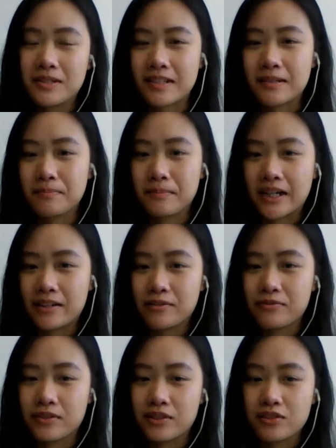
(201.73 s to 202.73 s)
wasn't my
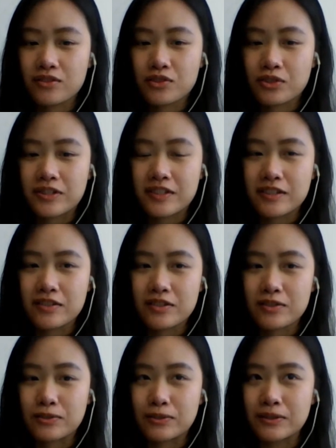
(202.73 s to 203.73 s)
first choice in
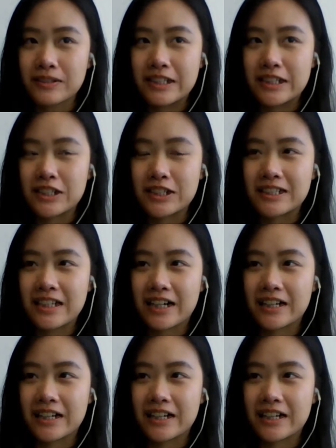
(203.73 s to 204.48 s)
school initially.